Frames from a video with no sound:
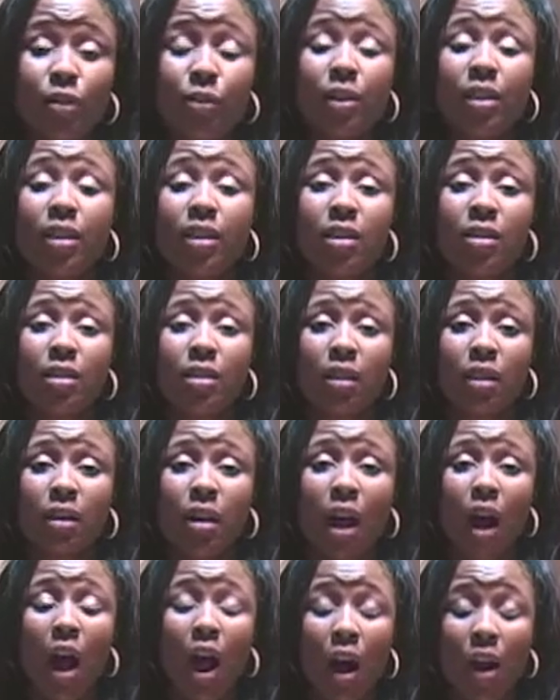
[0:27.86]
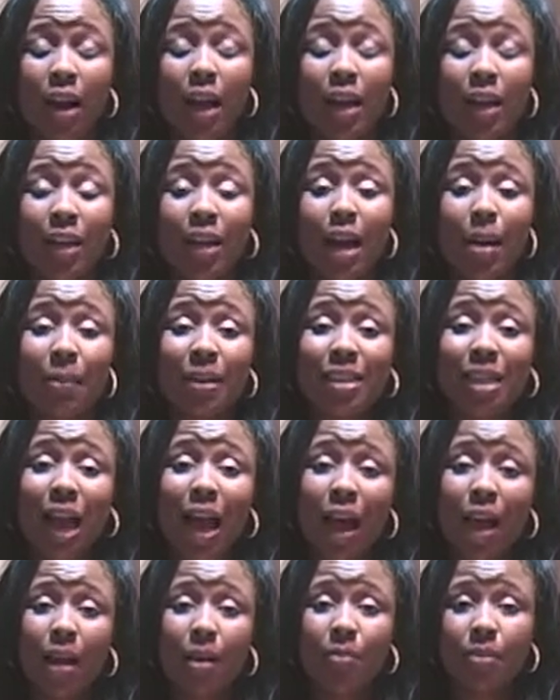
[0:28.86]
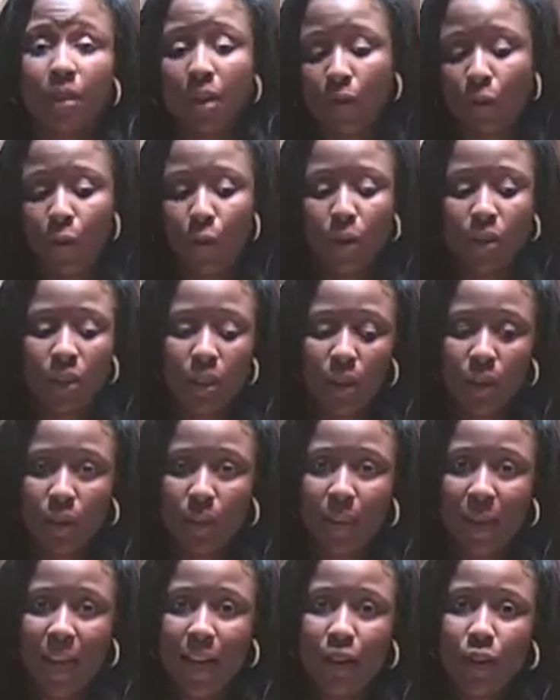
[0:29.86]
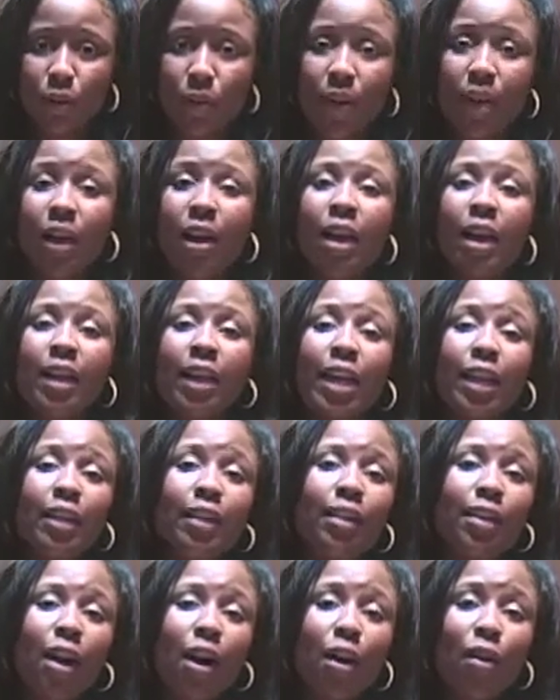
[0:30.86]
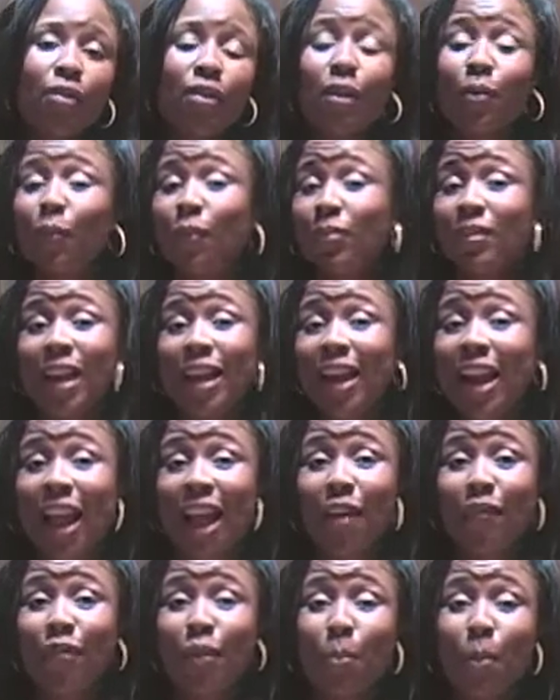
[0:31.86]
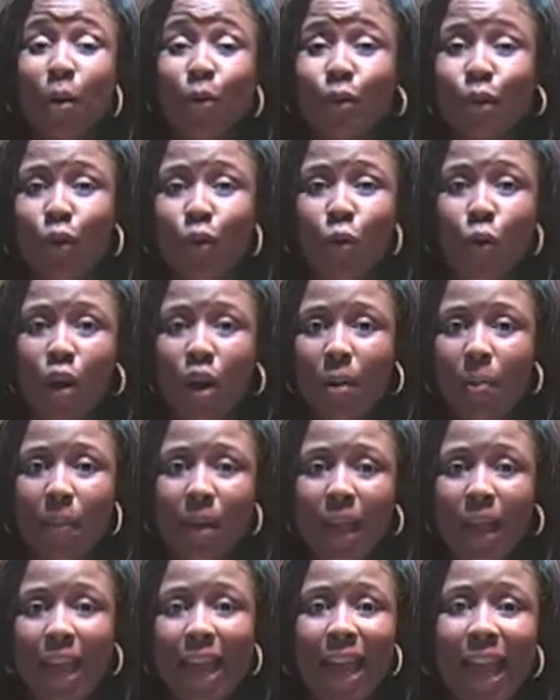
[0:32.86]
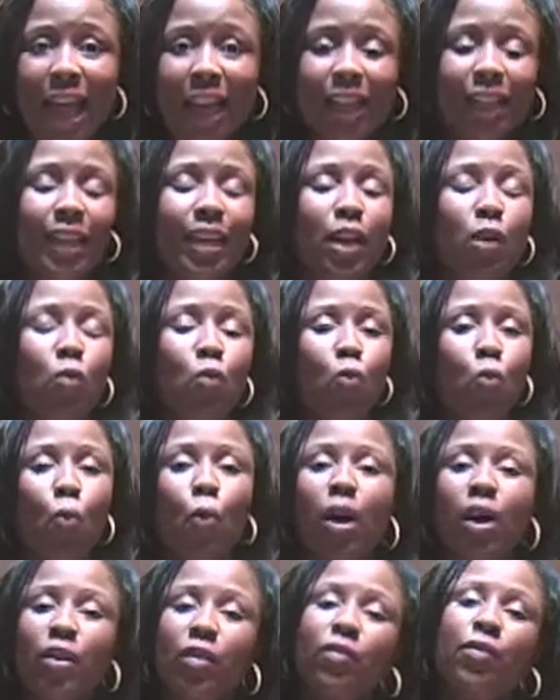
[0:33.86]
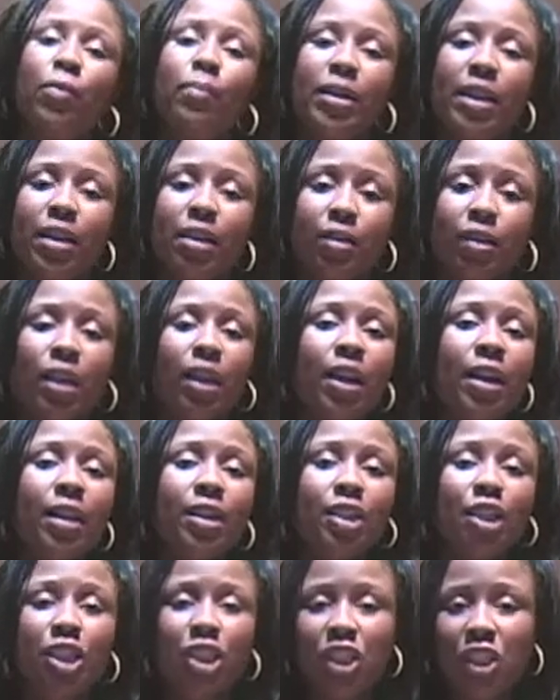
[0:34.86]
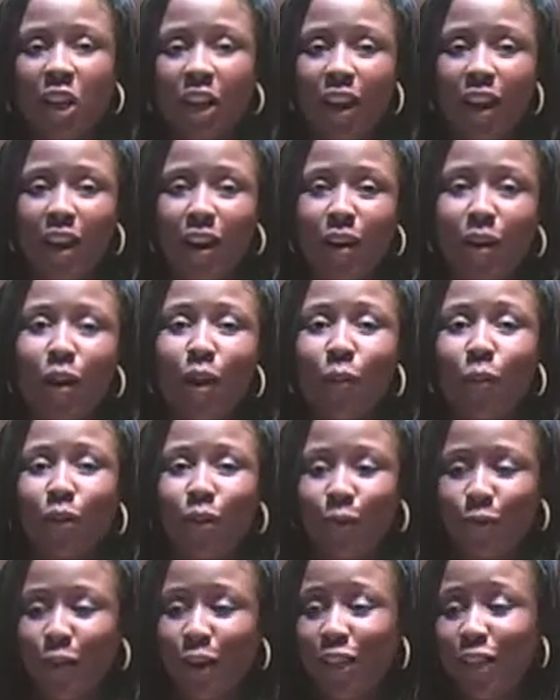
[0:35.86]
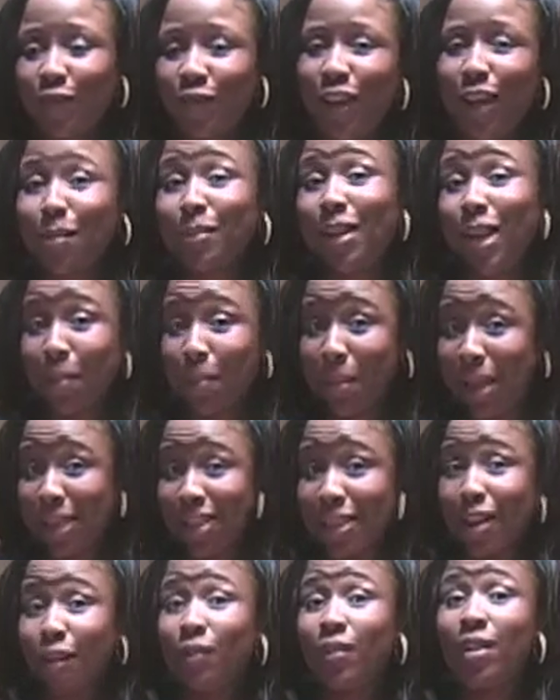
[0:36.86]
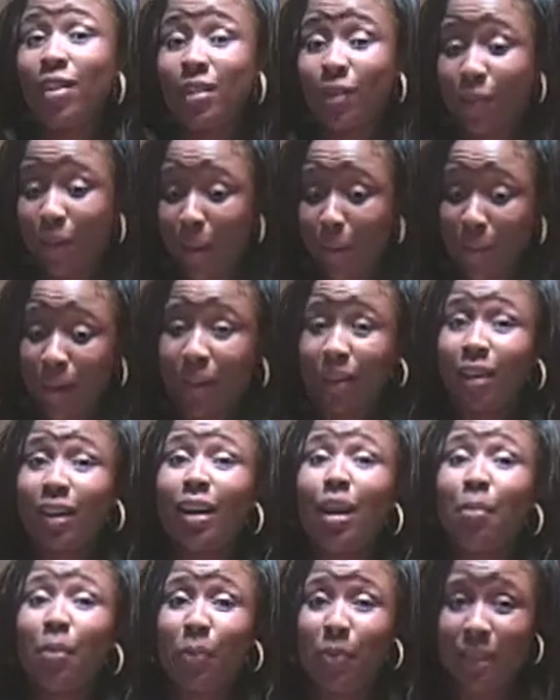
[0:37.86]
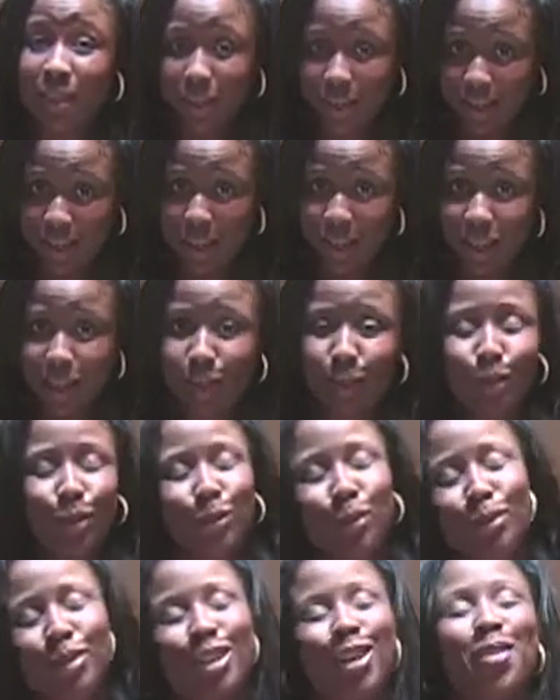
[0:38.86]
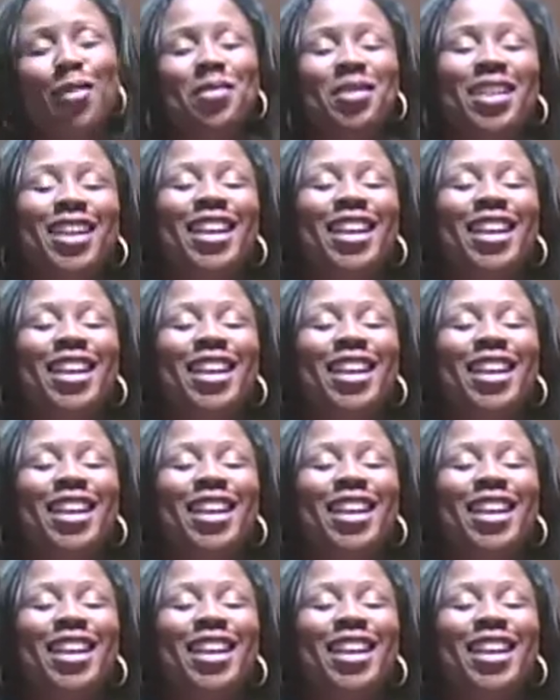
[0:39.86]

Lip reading: these hard economic times are forced to go to the pantry can learn that they can have the most gourmet, elegant, wonderful meals to share with friends, family, and myself. Because if I'm gonna cook it, I'm gonna be there to eat it too. So